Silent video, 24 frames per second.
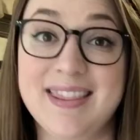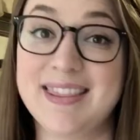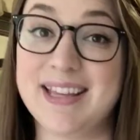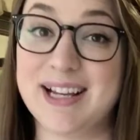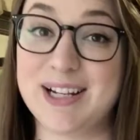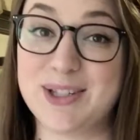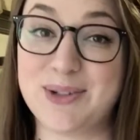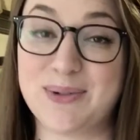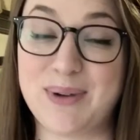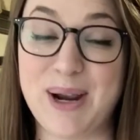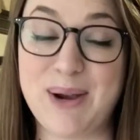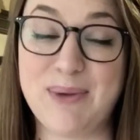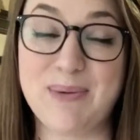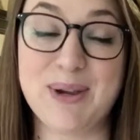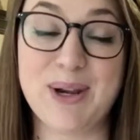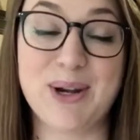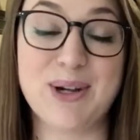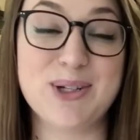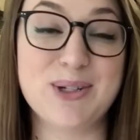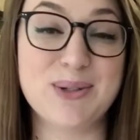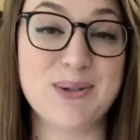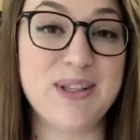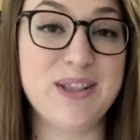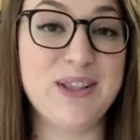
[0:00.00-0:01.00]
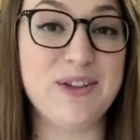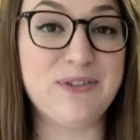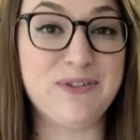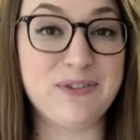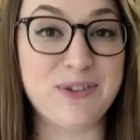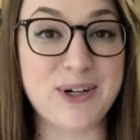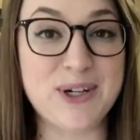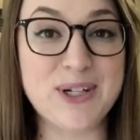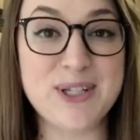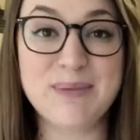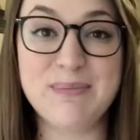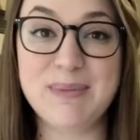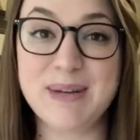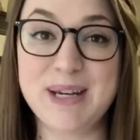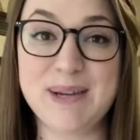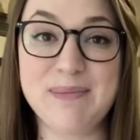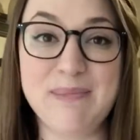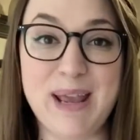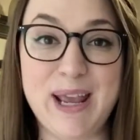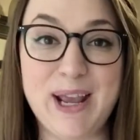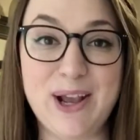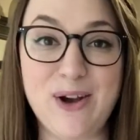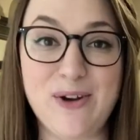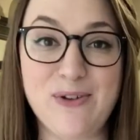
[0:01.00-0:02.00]
That's right, we are doing the first mini
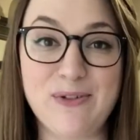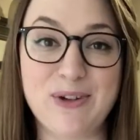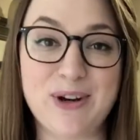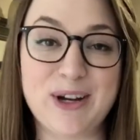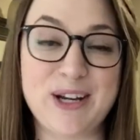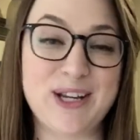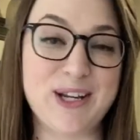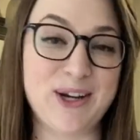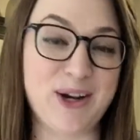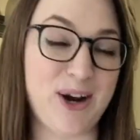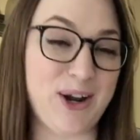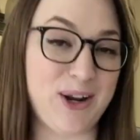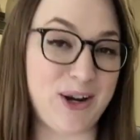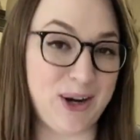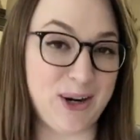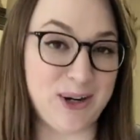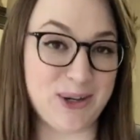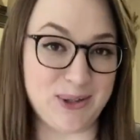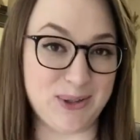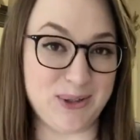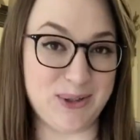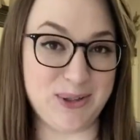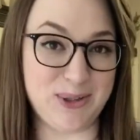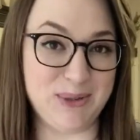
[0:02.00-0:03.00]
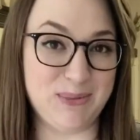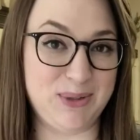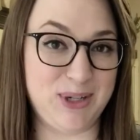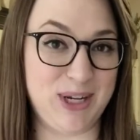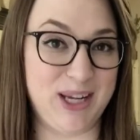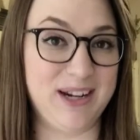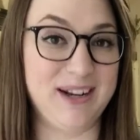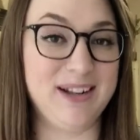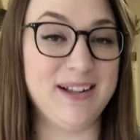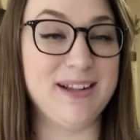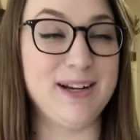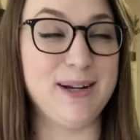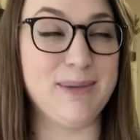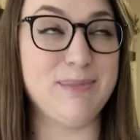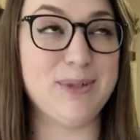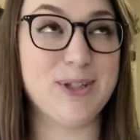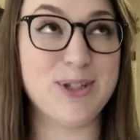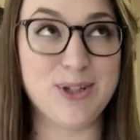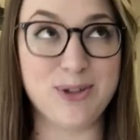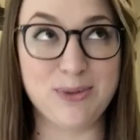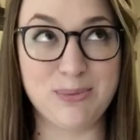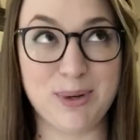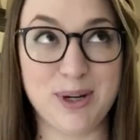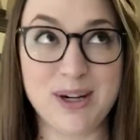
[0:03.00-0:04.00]
makeover here on our YouTube channel, and I'm
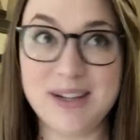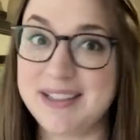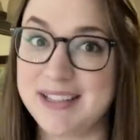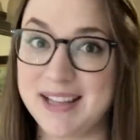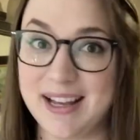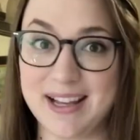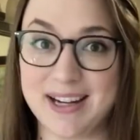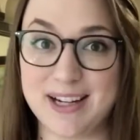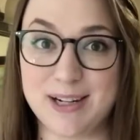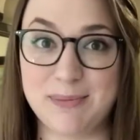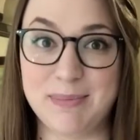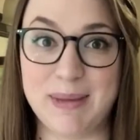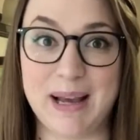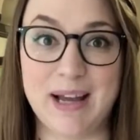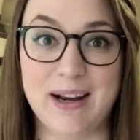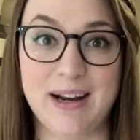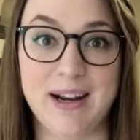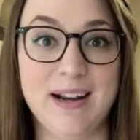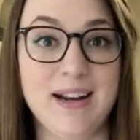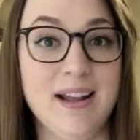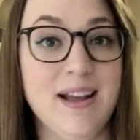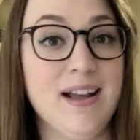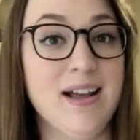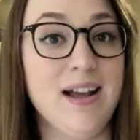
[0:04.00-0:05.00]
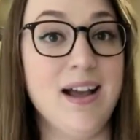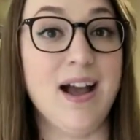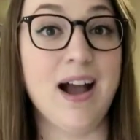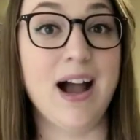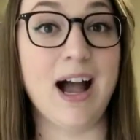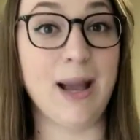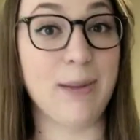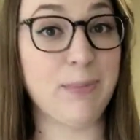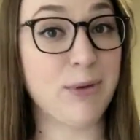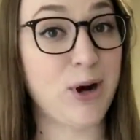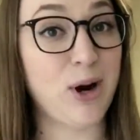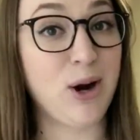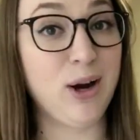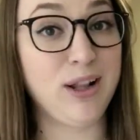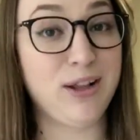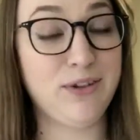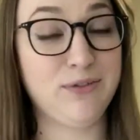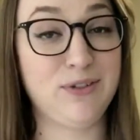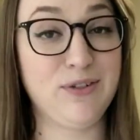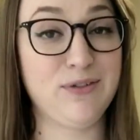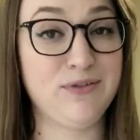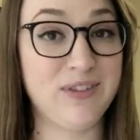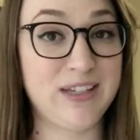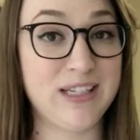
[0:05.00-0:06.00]
super excited about it. I'm Carla
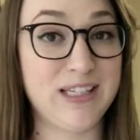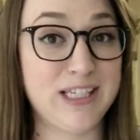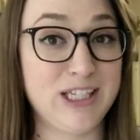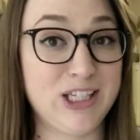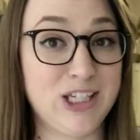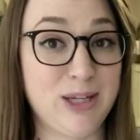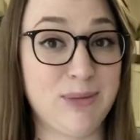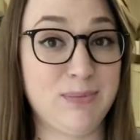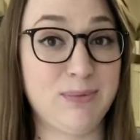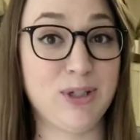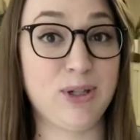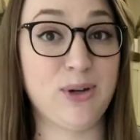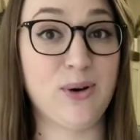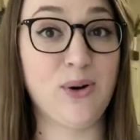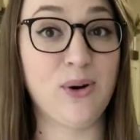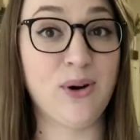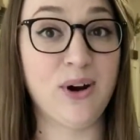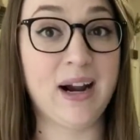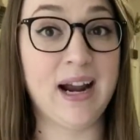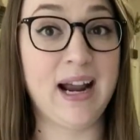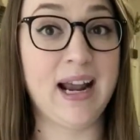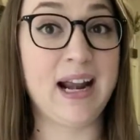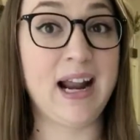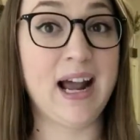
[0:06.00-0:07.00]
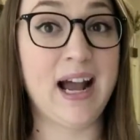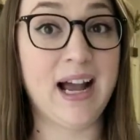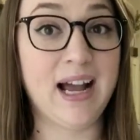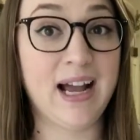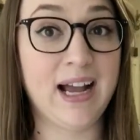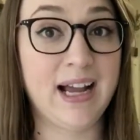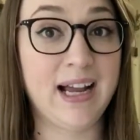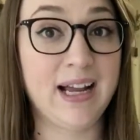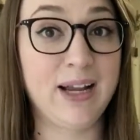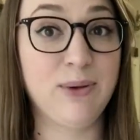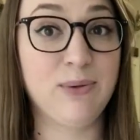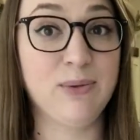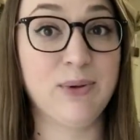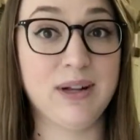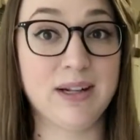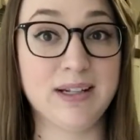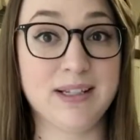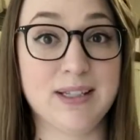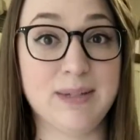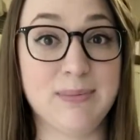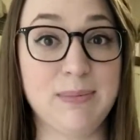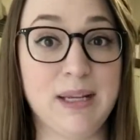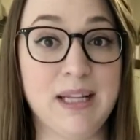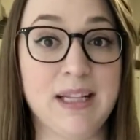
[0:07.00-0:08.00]
from Vintage Hip Decor, and I
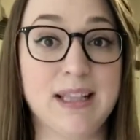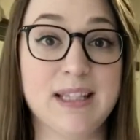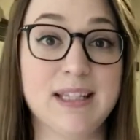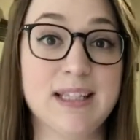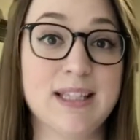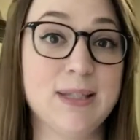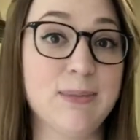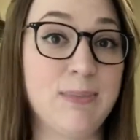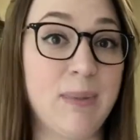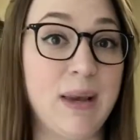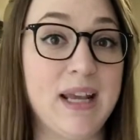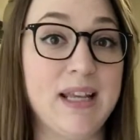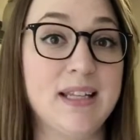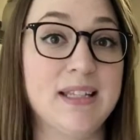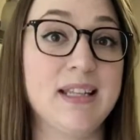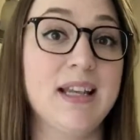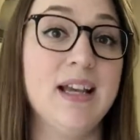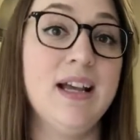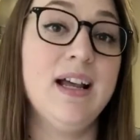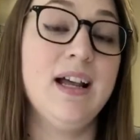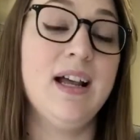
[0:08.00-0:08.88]
want to make this space